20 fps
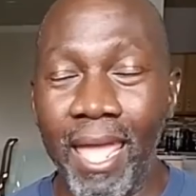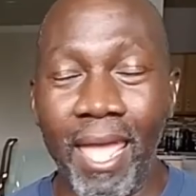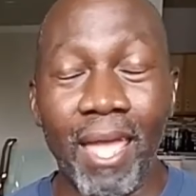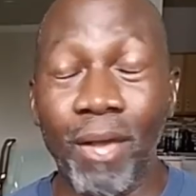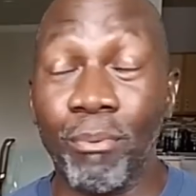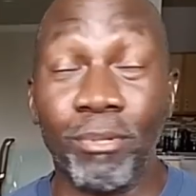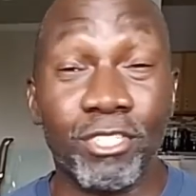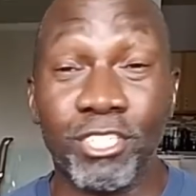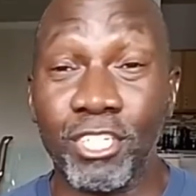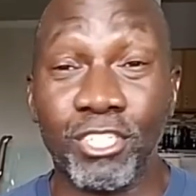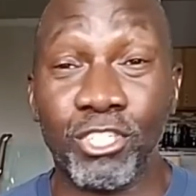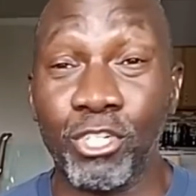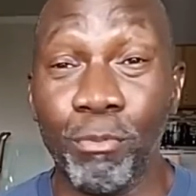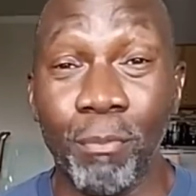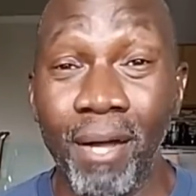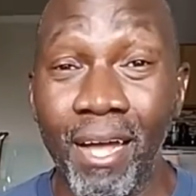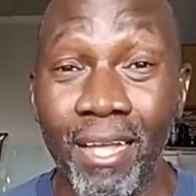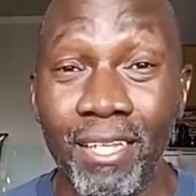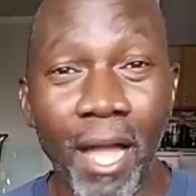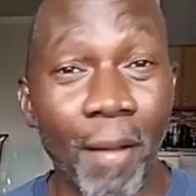It was just
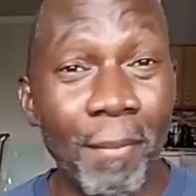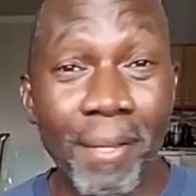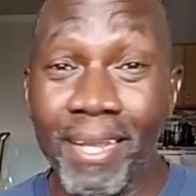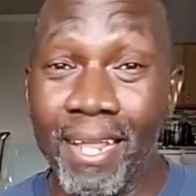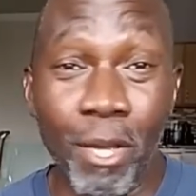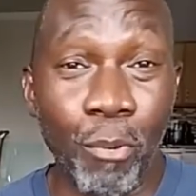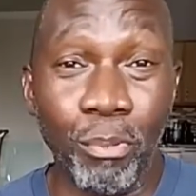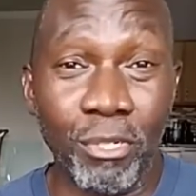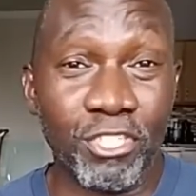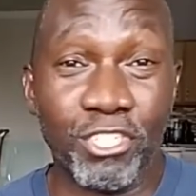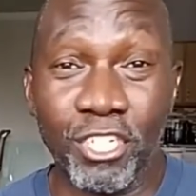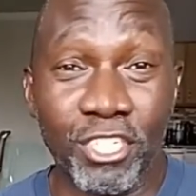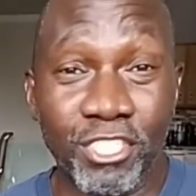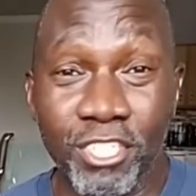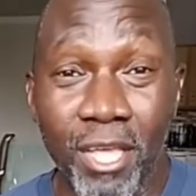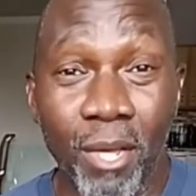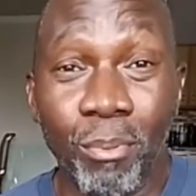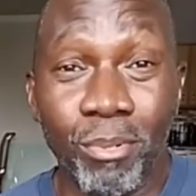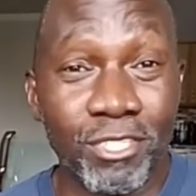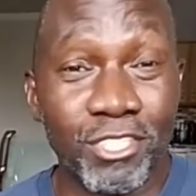too much. I mean, it was
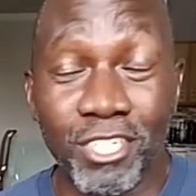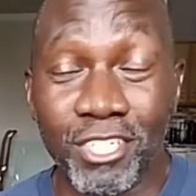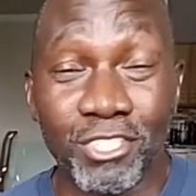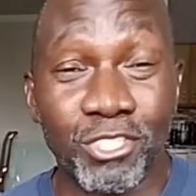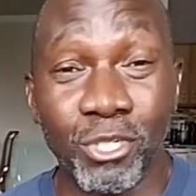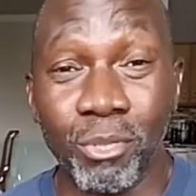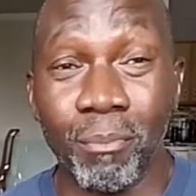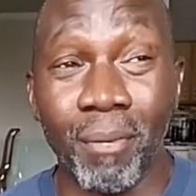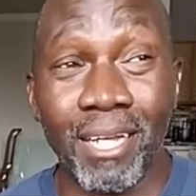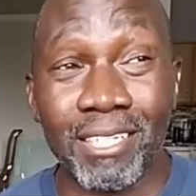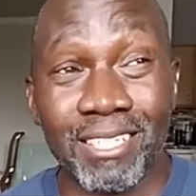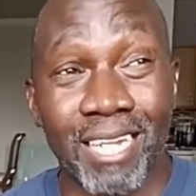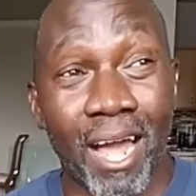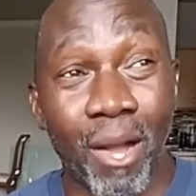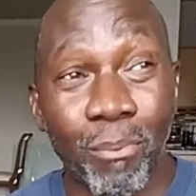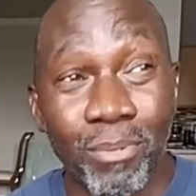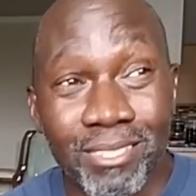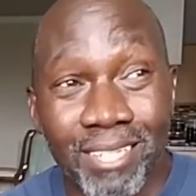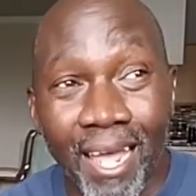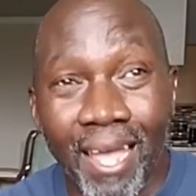just it was just too much. And
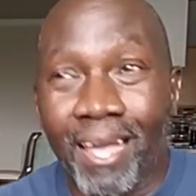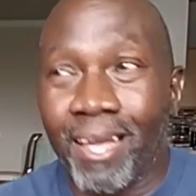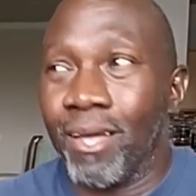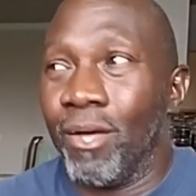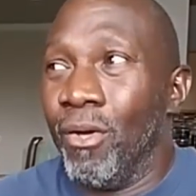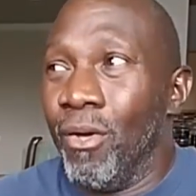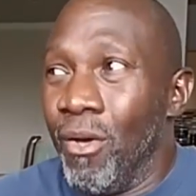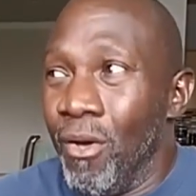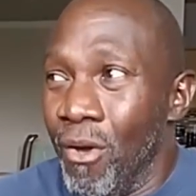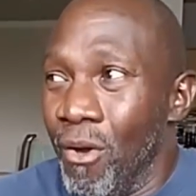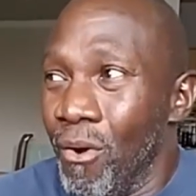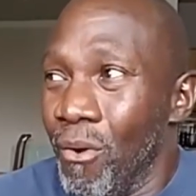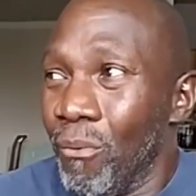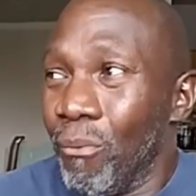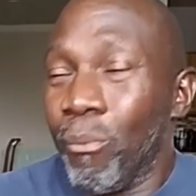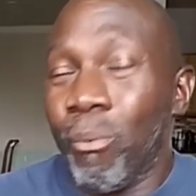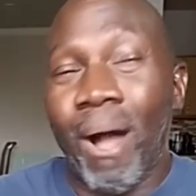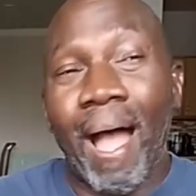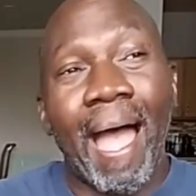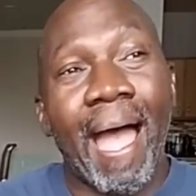I was like,
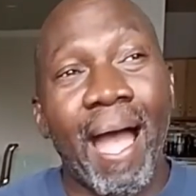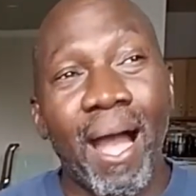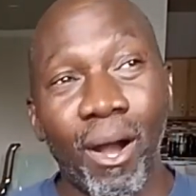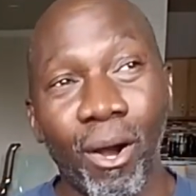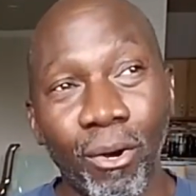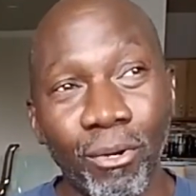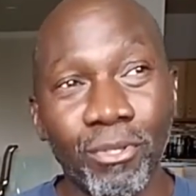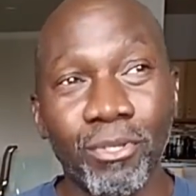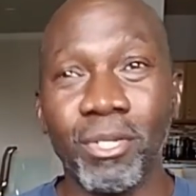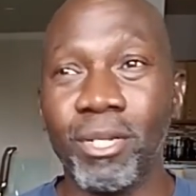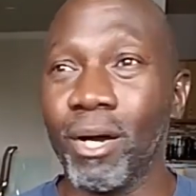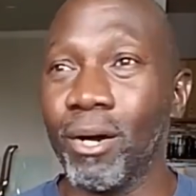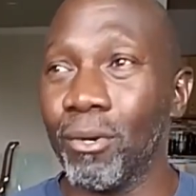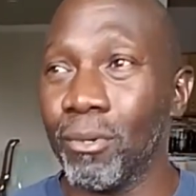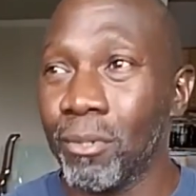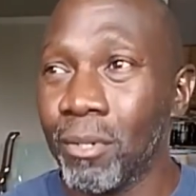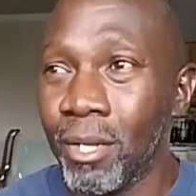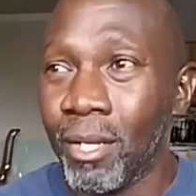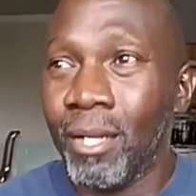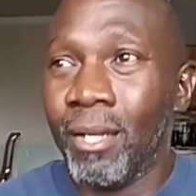wow, you
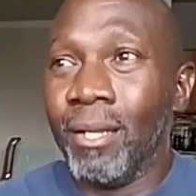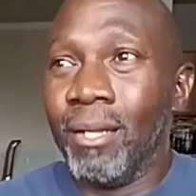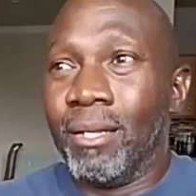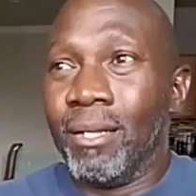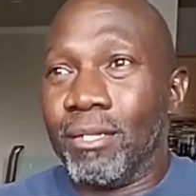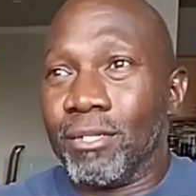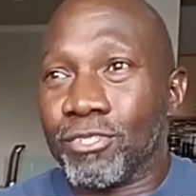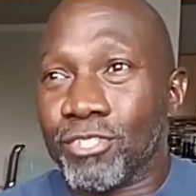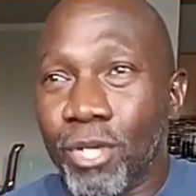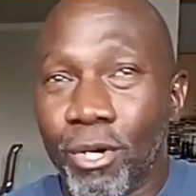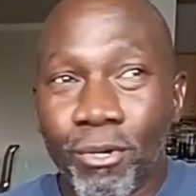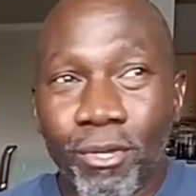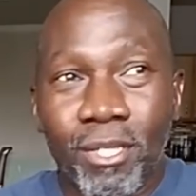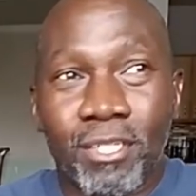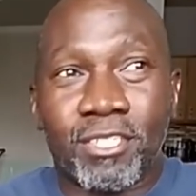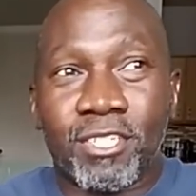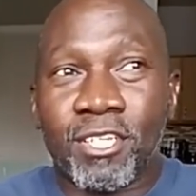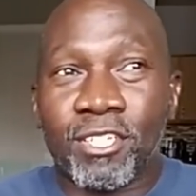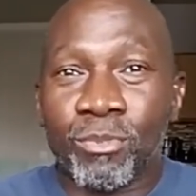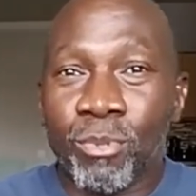know, so
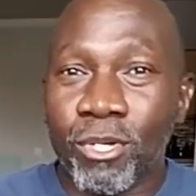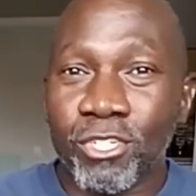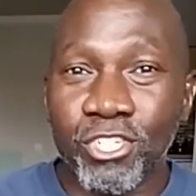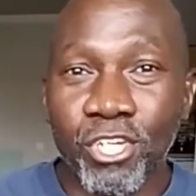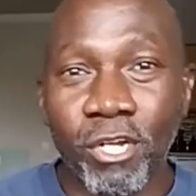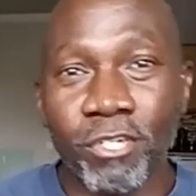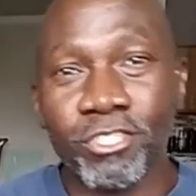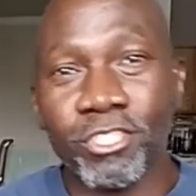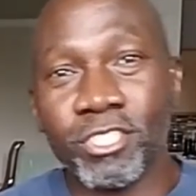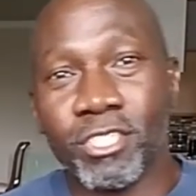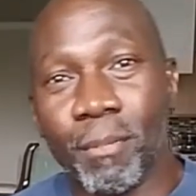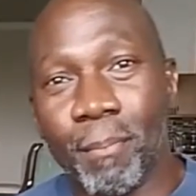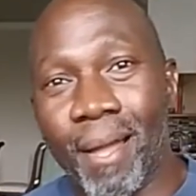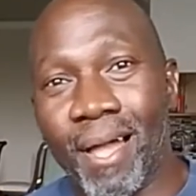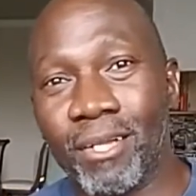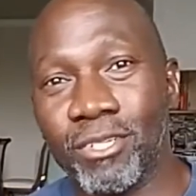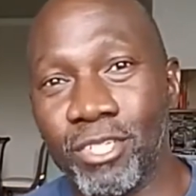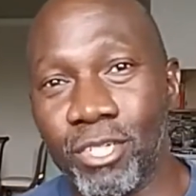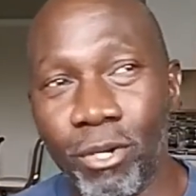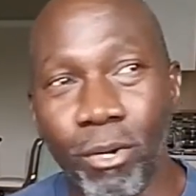is this what church is
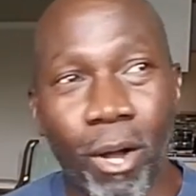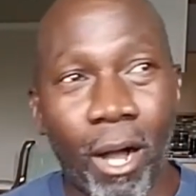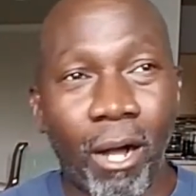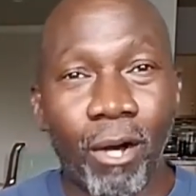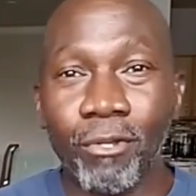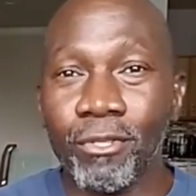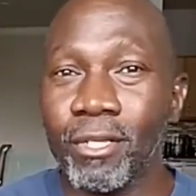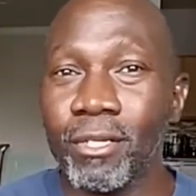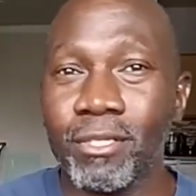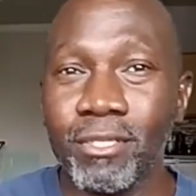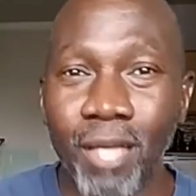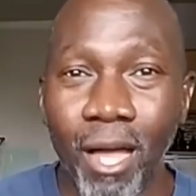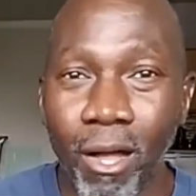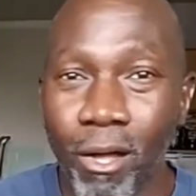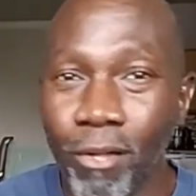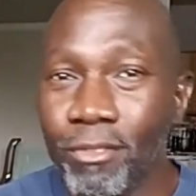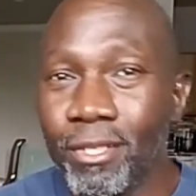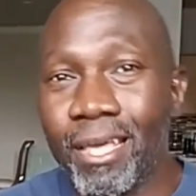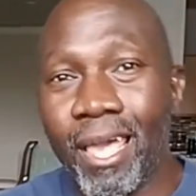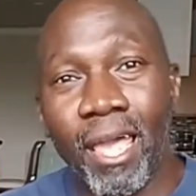about? You know, all the
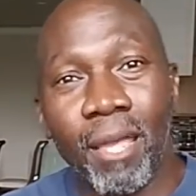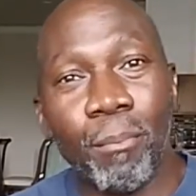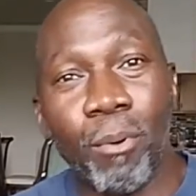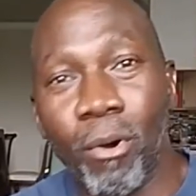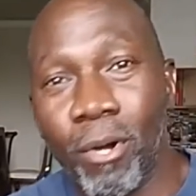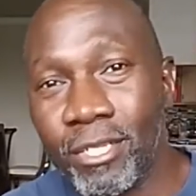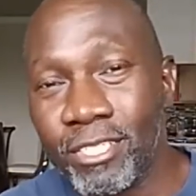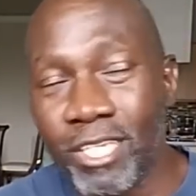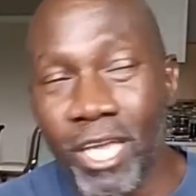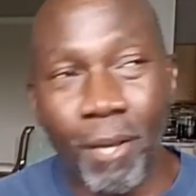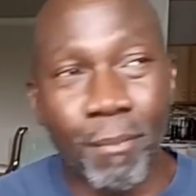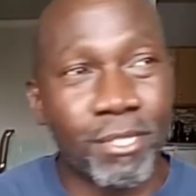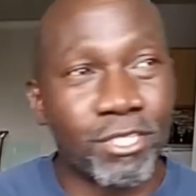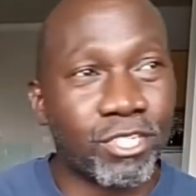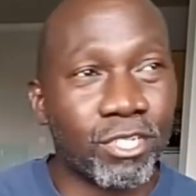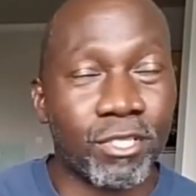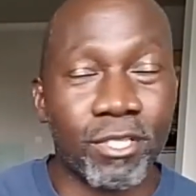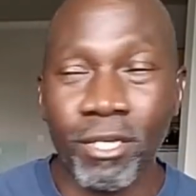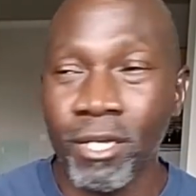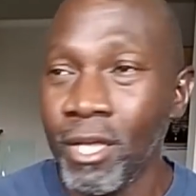all the gay boys
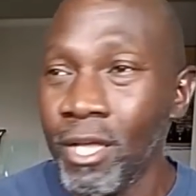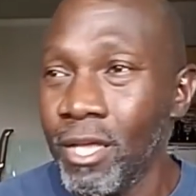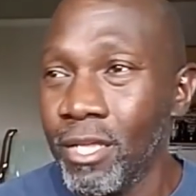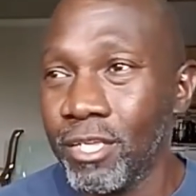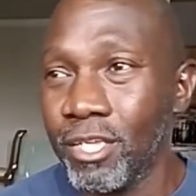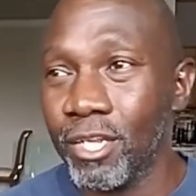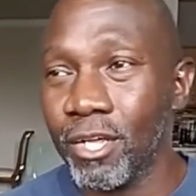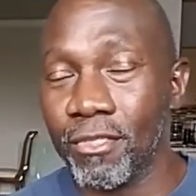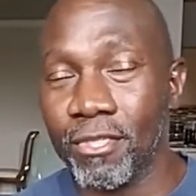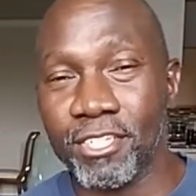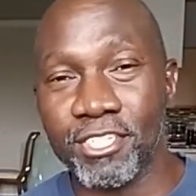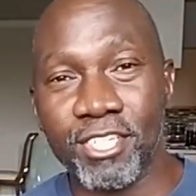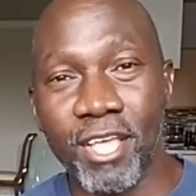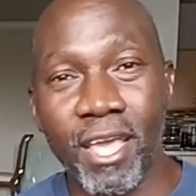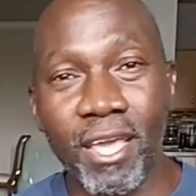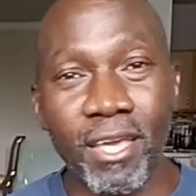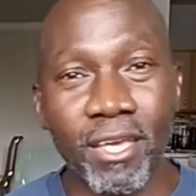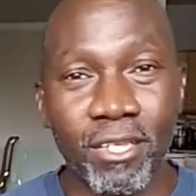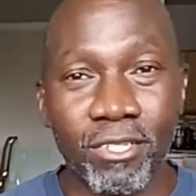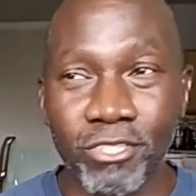coming to the, you know, the
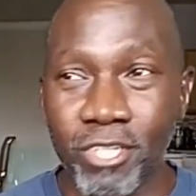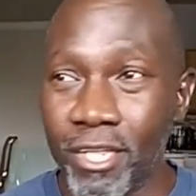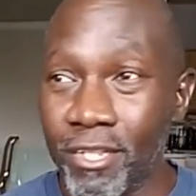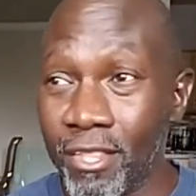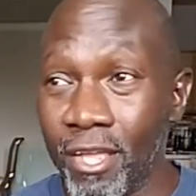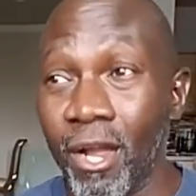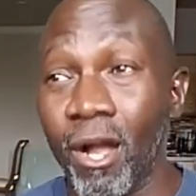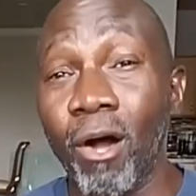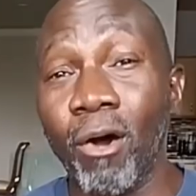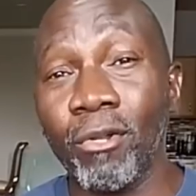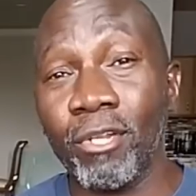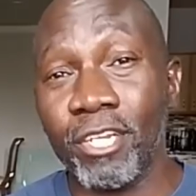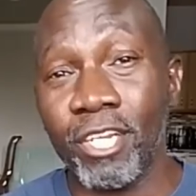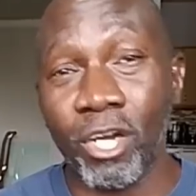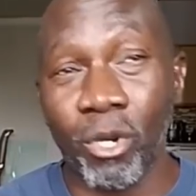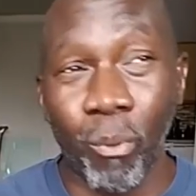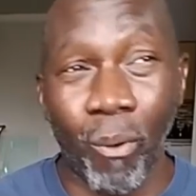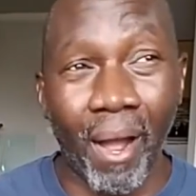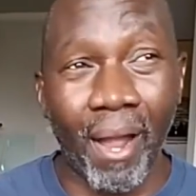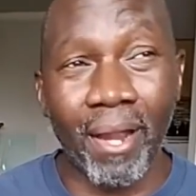singings, and they're all in
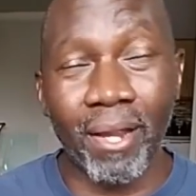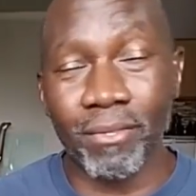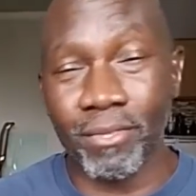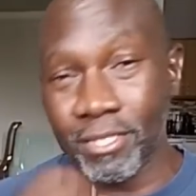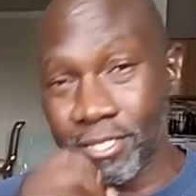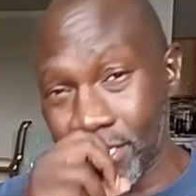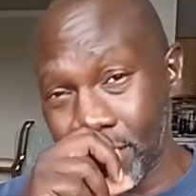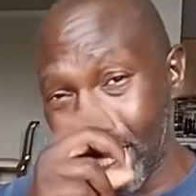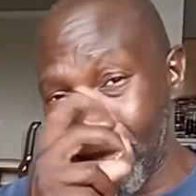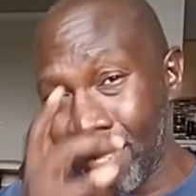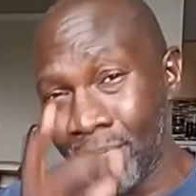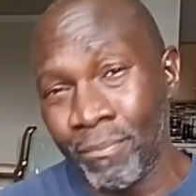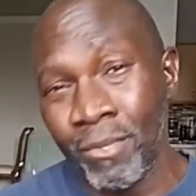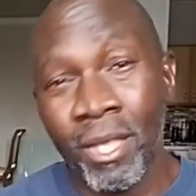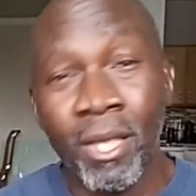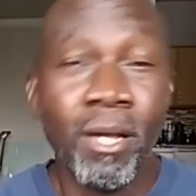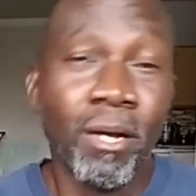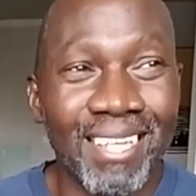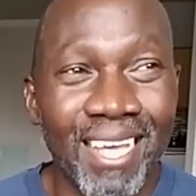the choir and this and that.